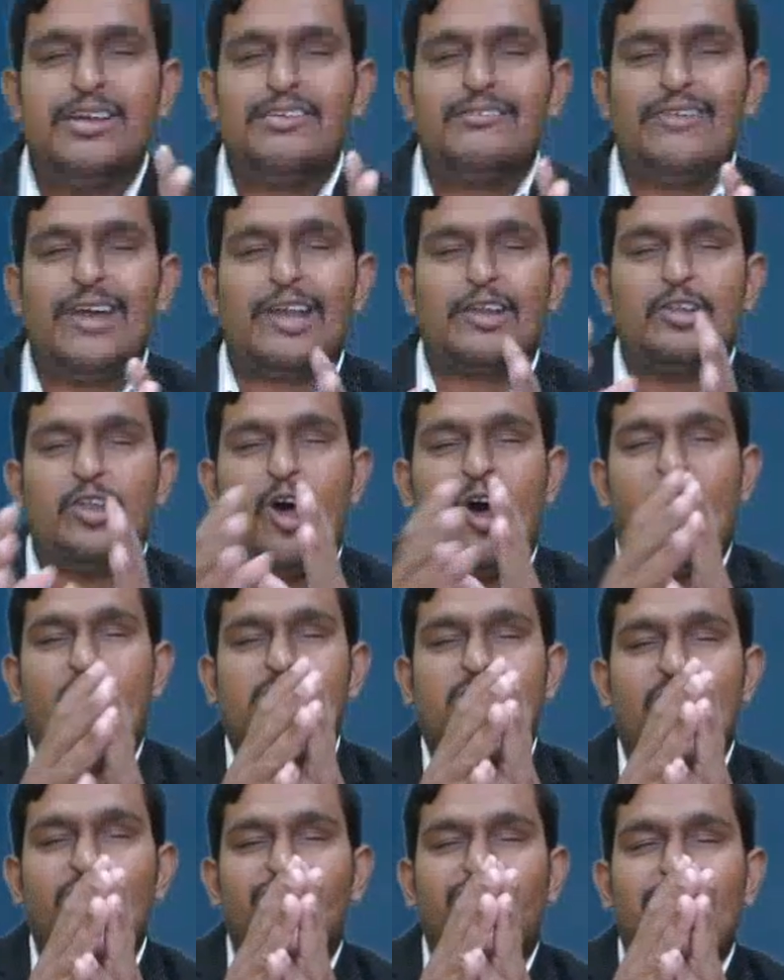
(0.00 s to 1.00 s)
where
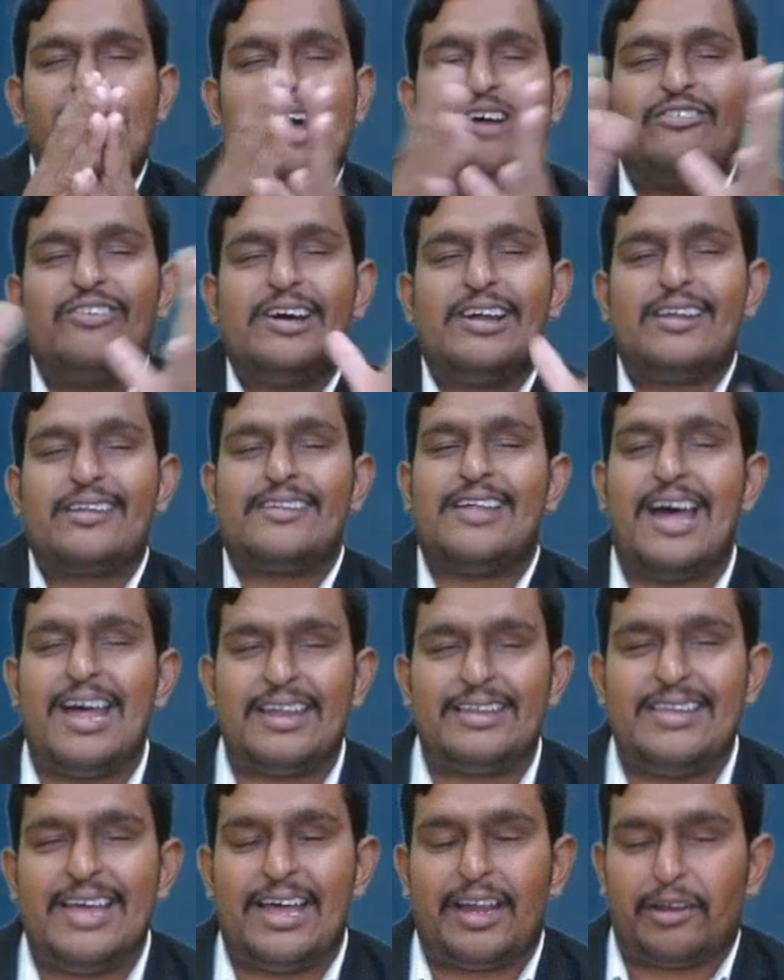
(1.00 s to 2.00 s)
lot of flowers
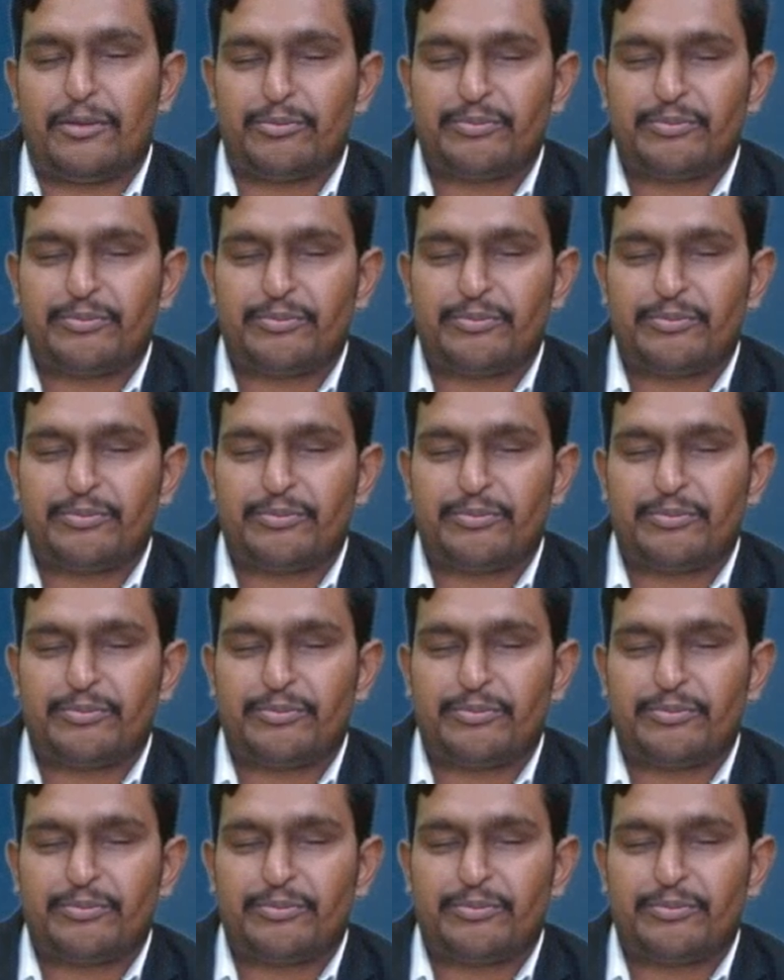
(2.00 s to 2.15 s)
are there,